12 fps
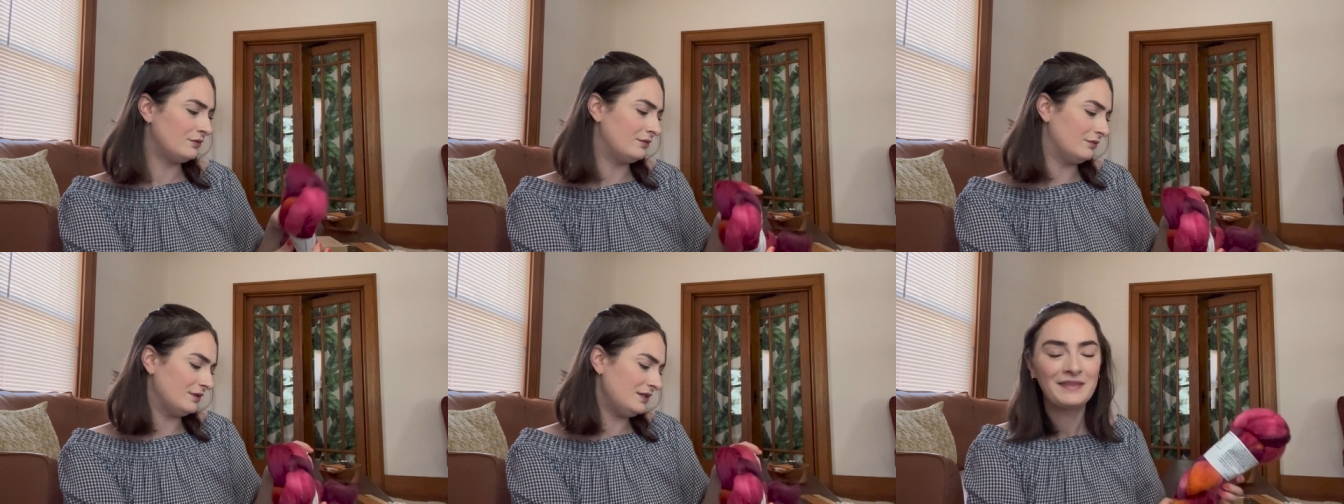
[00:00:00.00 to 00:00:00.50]

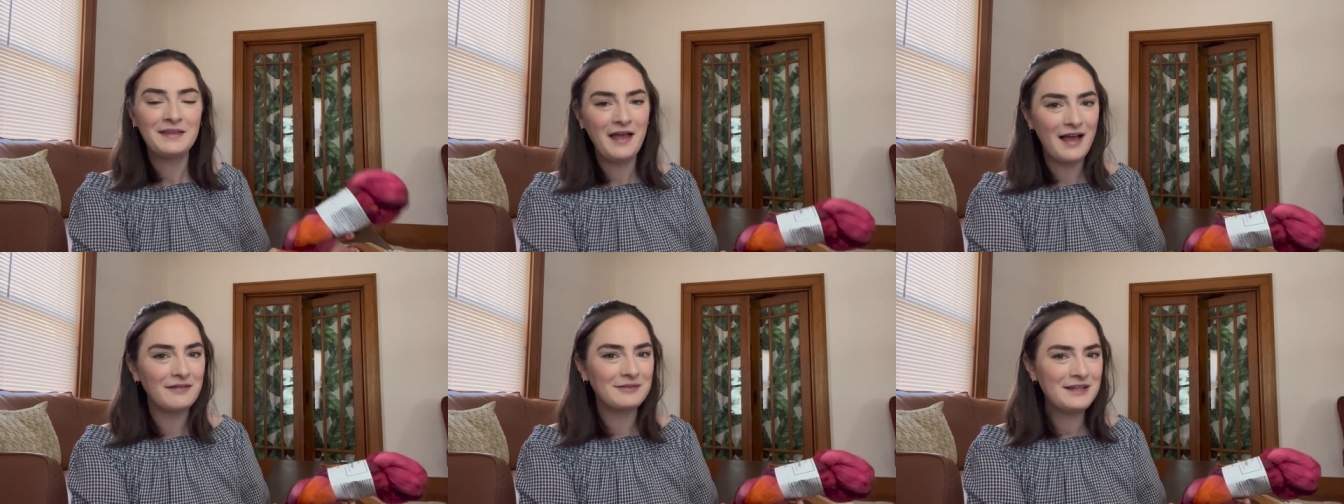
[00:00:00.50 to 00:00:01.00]
What?
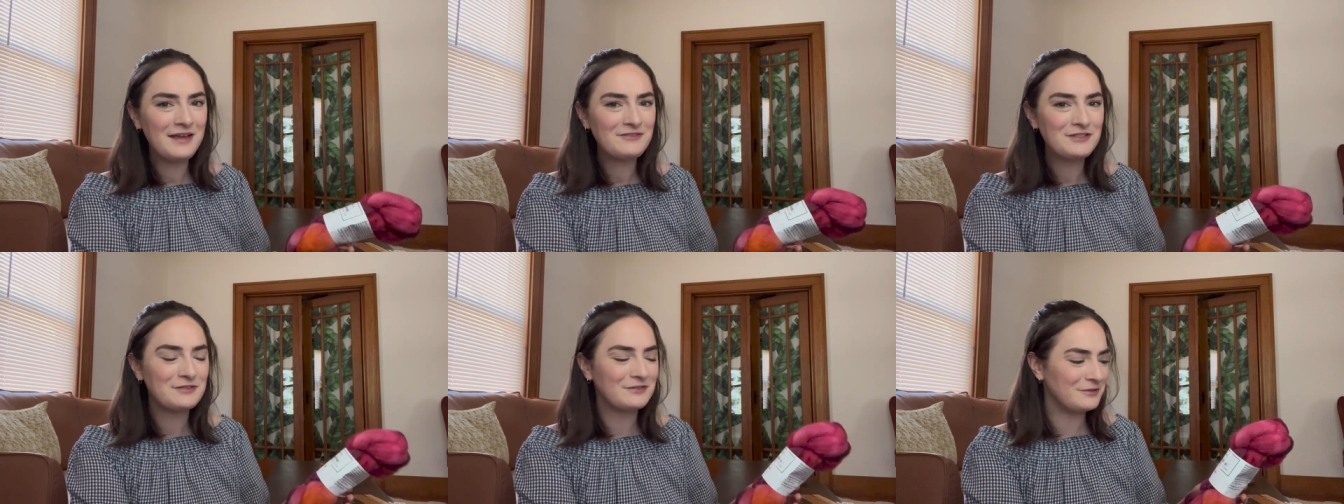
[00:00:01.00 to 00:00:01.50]
I'm gonna have
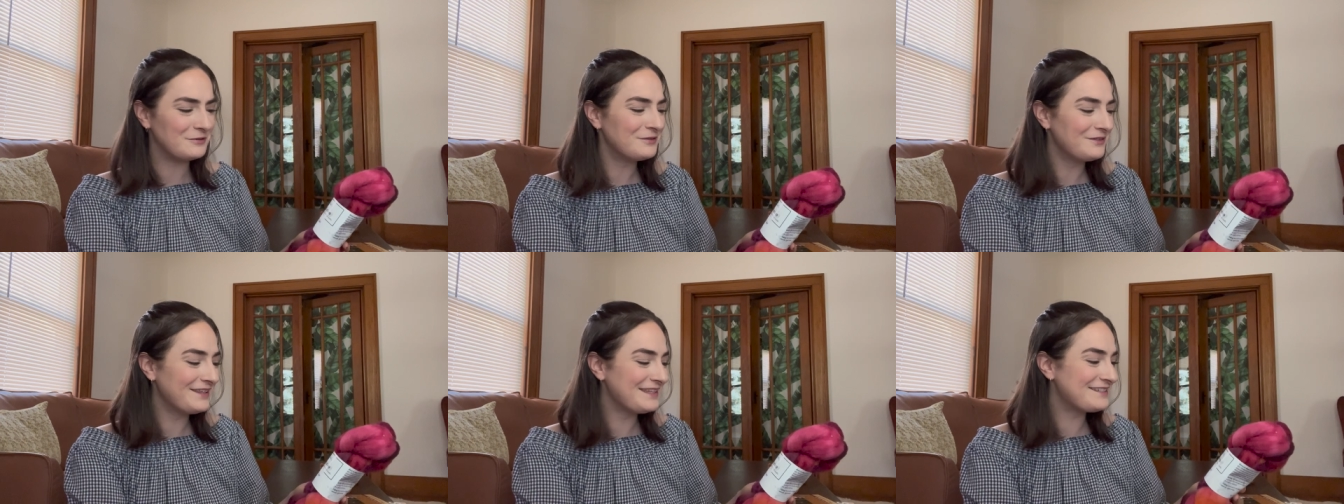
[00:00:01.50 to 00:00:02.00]
to
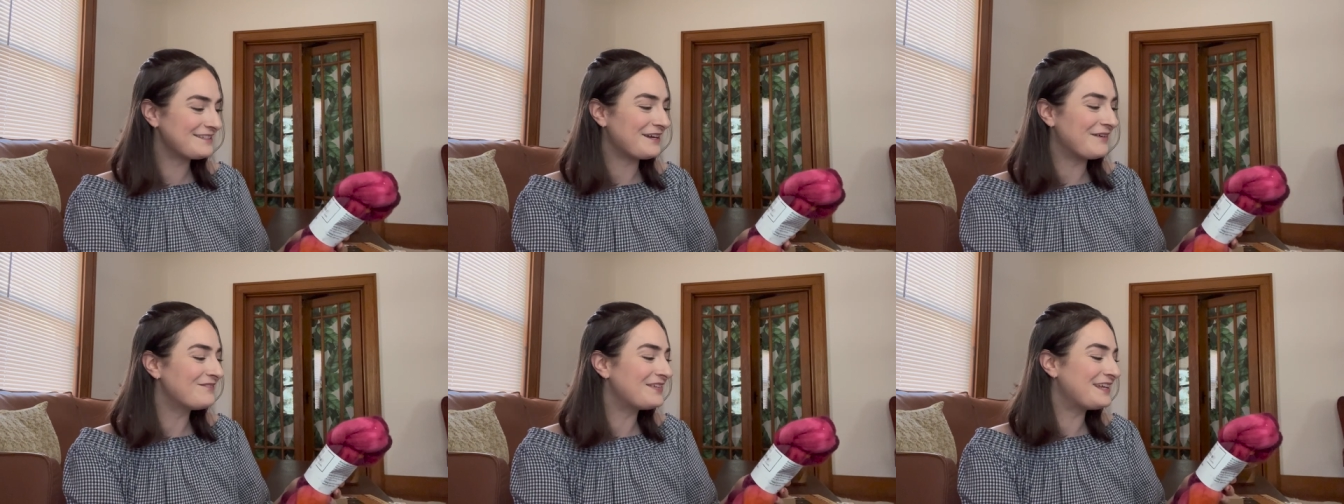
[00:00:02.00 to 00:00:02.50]
Google this
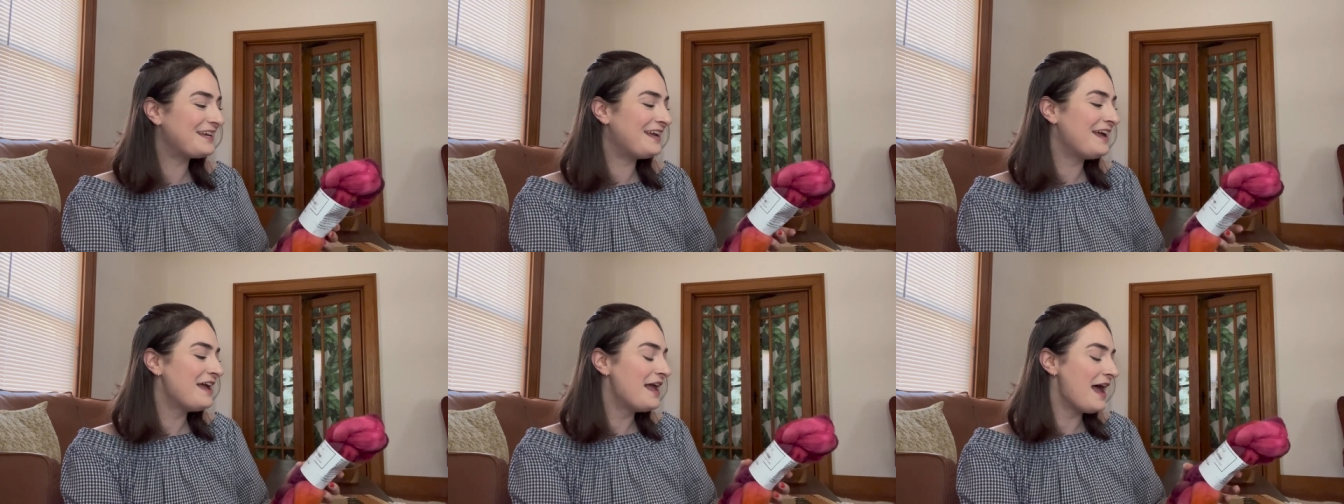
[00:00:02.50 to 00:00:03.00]
company.